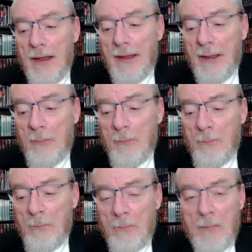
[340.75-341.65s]
I
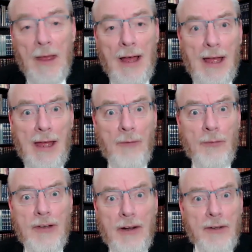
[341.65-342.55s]
have
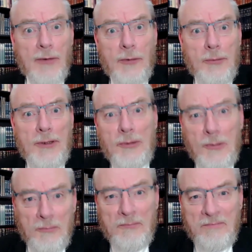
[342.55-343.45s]
a target to
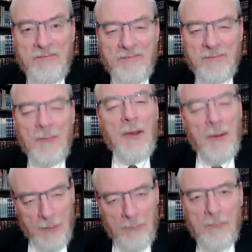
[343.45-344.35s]
reach.
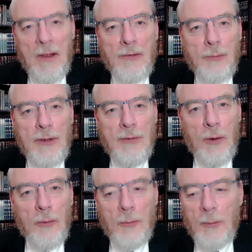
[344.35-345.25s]
Speak to
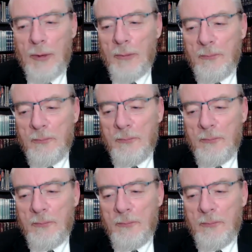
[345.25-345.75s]
you all tomorrow.